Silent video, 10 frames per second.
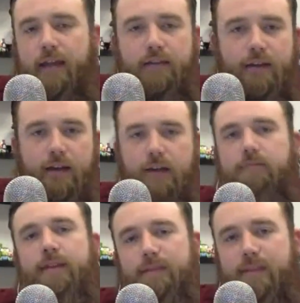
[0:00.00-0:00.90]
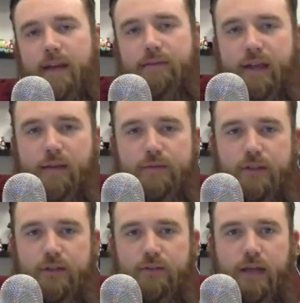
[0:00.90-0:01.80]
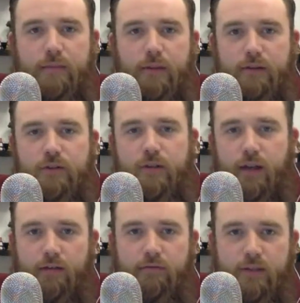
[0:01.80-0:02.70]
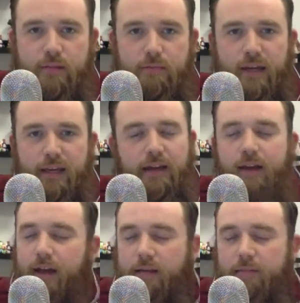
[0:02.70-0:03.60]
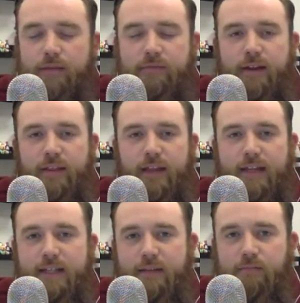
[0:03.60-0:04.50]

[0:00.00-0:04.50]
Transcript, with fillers: You know, I think I'm a little too young to be a big fan of the A Team.